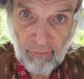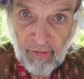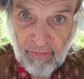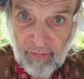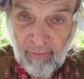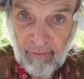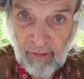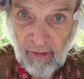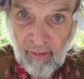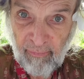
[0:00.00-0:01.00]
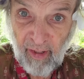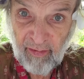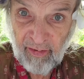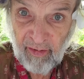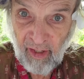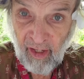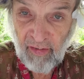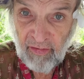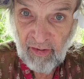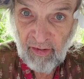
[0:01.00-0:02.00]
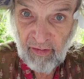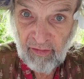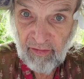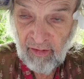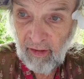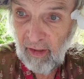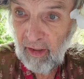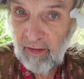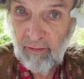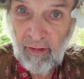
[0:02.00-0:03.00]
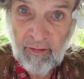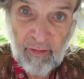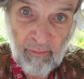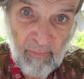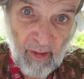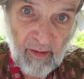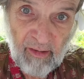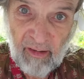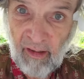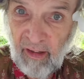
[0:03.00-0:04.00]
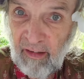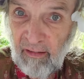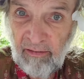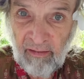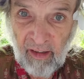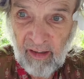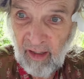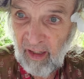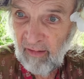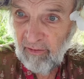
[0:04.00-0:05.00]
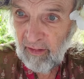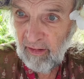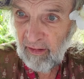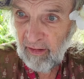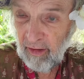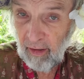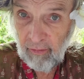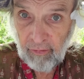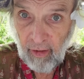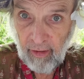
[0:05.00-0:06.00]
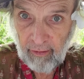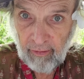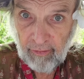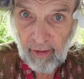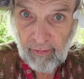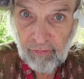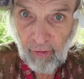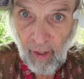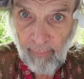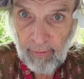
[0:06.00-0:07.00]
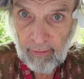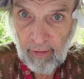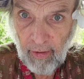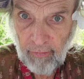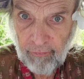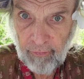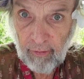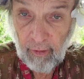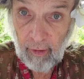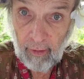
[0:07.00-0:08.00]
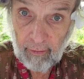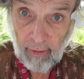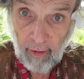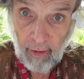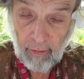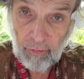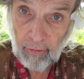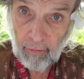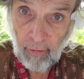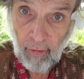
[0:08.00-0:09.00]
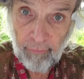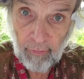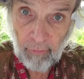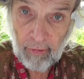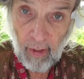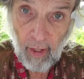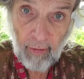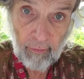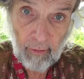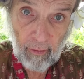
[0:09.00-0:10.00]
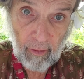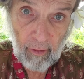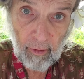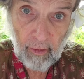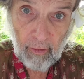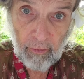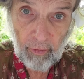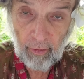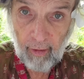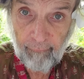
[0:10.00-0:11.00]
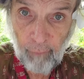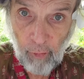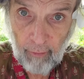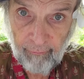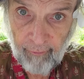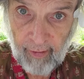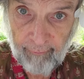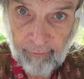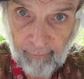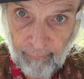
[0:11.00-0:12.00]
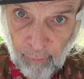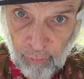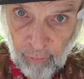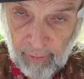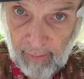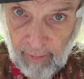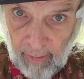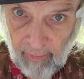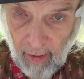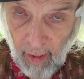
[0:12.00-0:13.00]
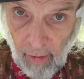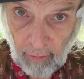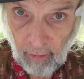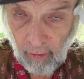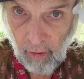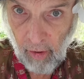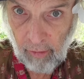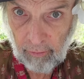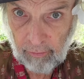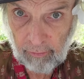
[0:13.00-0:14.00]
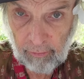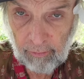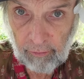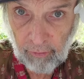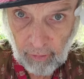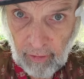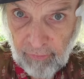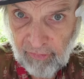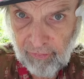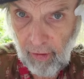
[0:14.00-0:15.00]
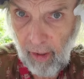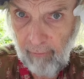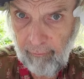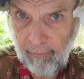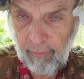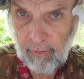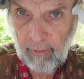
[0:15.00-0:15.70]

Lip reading: you want some, you know, Benson Hedges, you want some menthol, whatever. Yeah, he's got a shopping list. Then you can also get, you know, like 4/5 of premium alcohol. Good stuff.